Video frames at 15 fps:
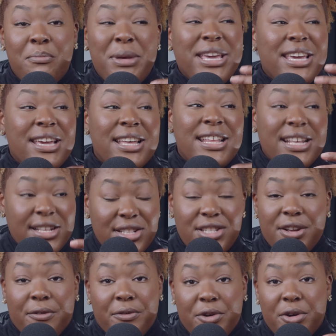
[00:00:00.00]
making it
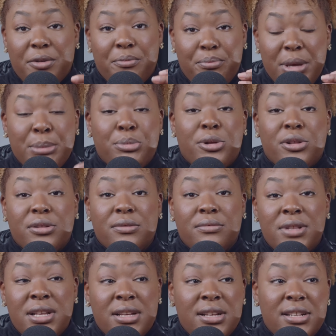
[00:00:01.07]
easier for
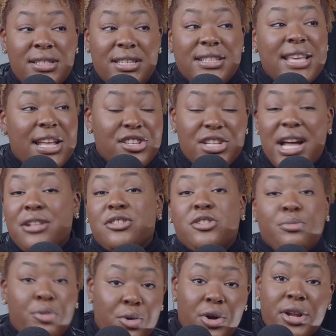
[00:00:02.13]
people to get child
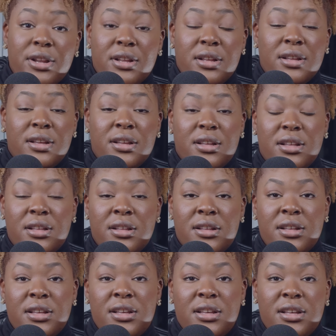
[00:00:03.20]
support
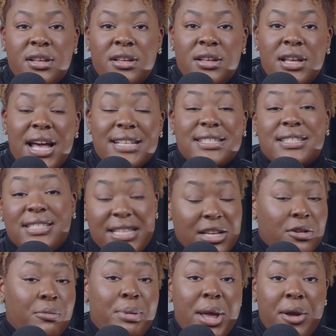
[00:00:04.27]
as a
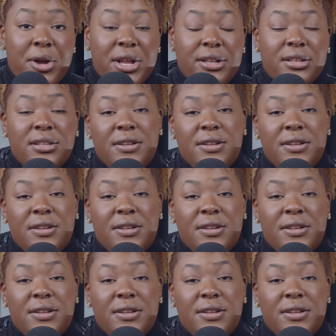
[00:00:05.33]
single parent.